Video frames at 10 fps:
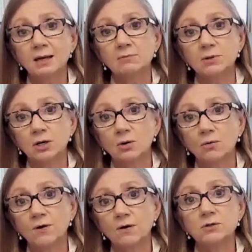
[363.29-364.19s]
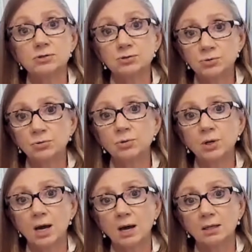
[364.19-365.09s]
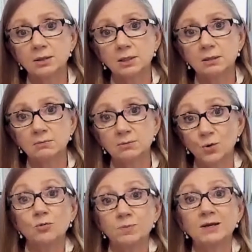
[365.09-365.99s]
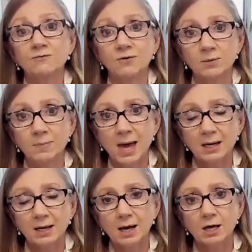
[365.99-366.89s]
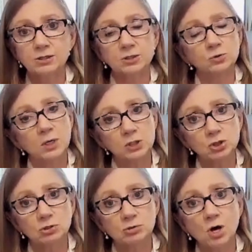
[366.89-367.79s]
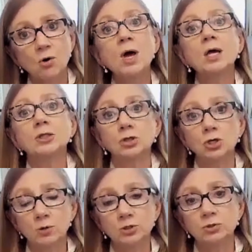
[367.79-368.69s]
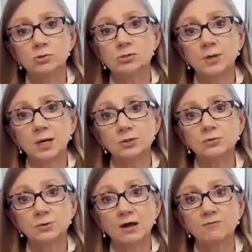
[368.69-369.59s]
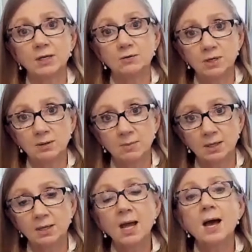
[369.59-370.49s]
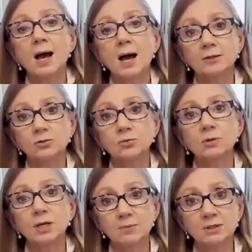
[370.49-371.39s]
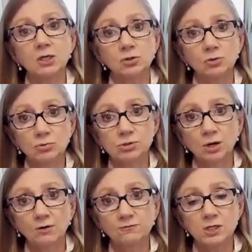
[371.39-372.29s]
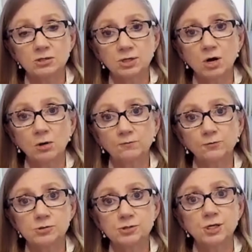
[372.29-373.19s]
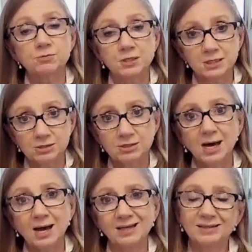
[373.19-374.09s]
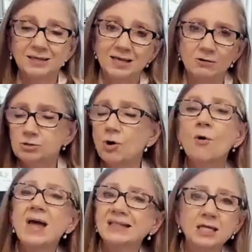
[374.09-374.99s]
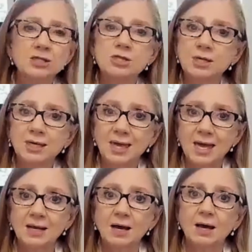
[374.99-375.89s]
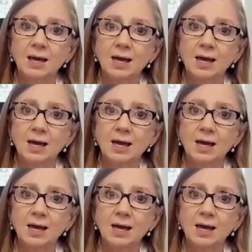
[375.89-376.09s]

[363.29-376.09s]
then very soon we will be in a very bad situation. So the WTO is trying to drive an agreement to limit the use of these harmful subsidies in the area. So this is again